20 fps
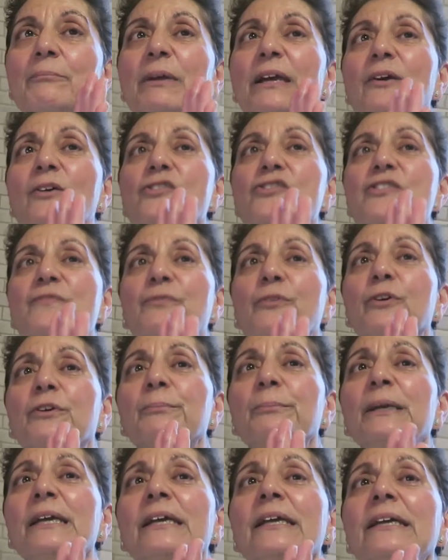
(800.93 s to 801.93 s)
Because for
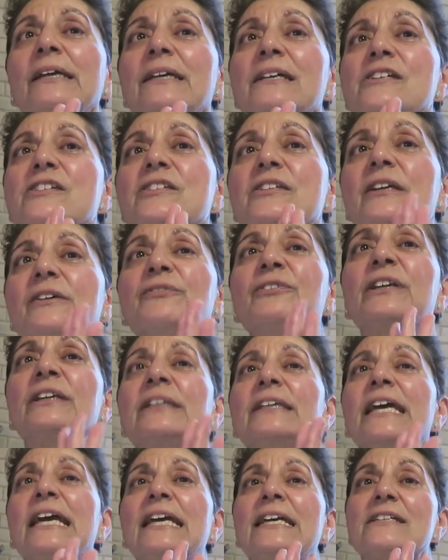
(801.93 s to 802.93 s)
me, it's
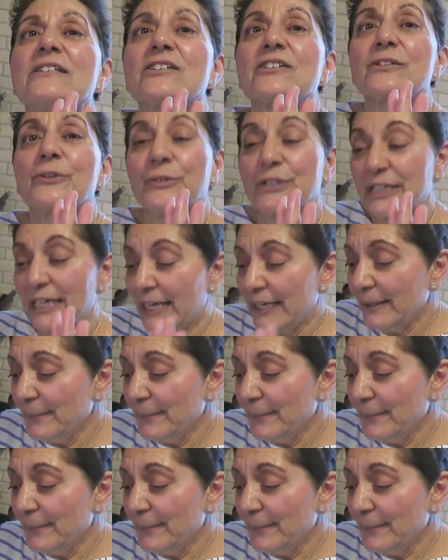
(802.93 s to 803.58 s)
different taste, okay?